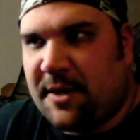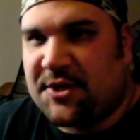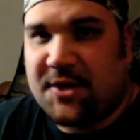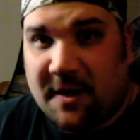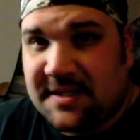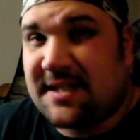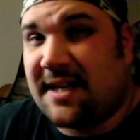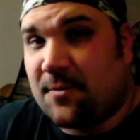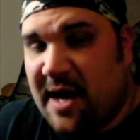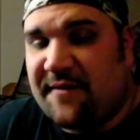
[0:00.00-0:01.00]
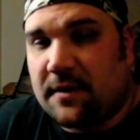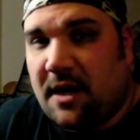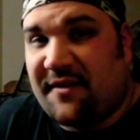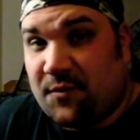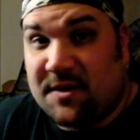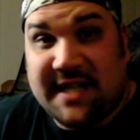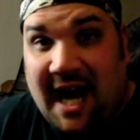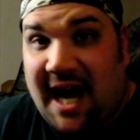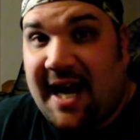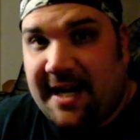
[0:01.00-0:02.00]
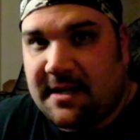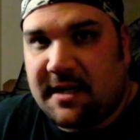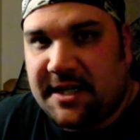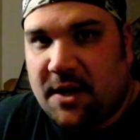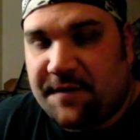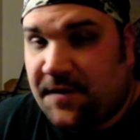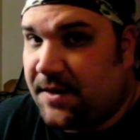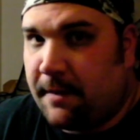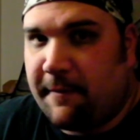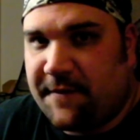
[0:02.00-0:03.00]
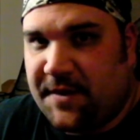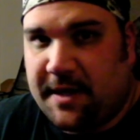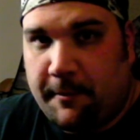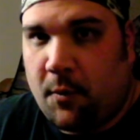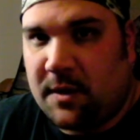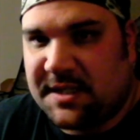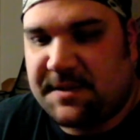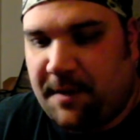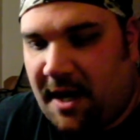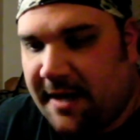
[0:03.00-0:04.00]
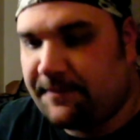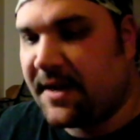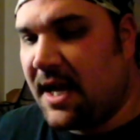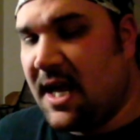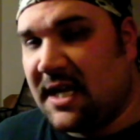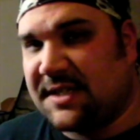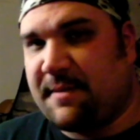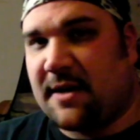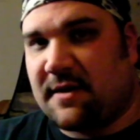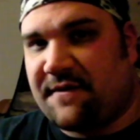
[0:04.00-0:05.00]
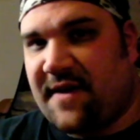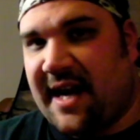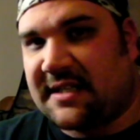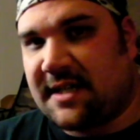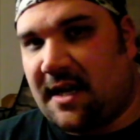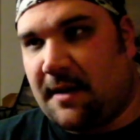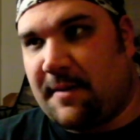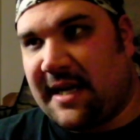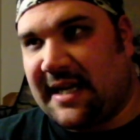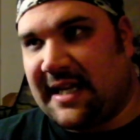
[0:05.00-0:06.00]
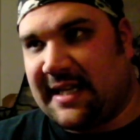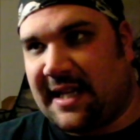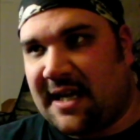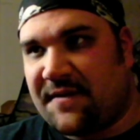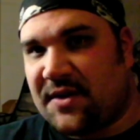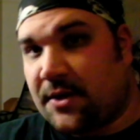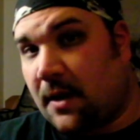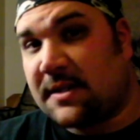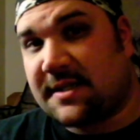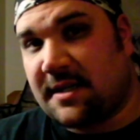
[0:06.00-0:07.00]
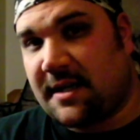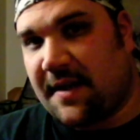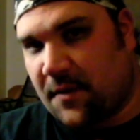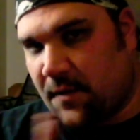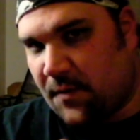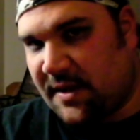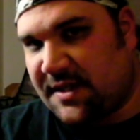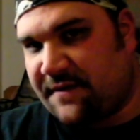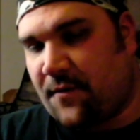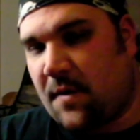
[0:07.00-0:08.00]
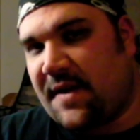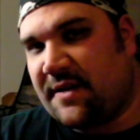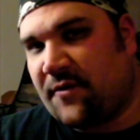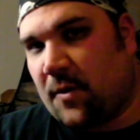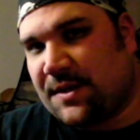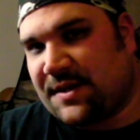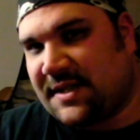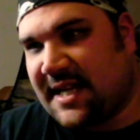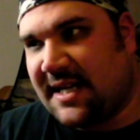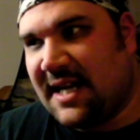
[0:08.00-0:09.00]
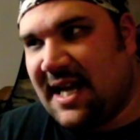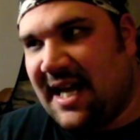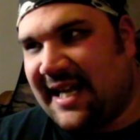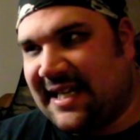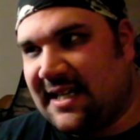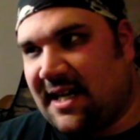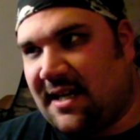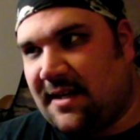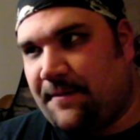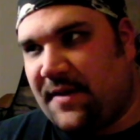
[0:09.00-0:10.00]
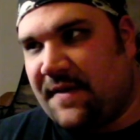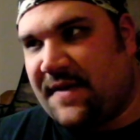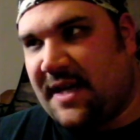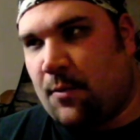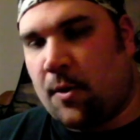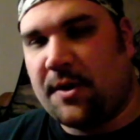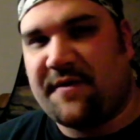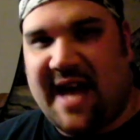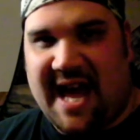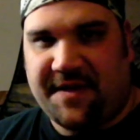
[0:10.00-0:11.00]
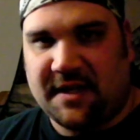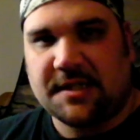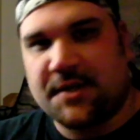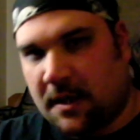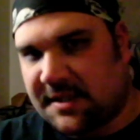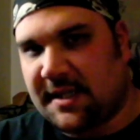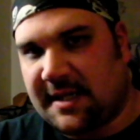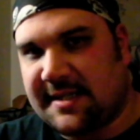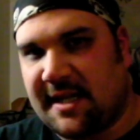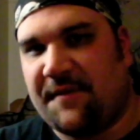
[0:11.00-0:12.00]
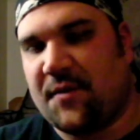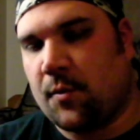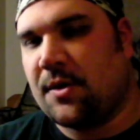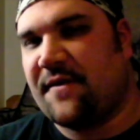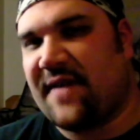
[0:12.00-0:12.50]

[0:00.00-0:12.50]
Dark Sun and Ravenloft were tied, for the number one spot. As a matter of fact, and a lot of the Dark Sun, and the reason for that, of course, is that the world of Athos, Dark Sun itself, the world of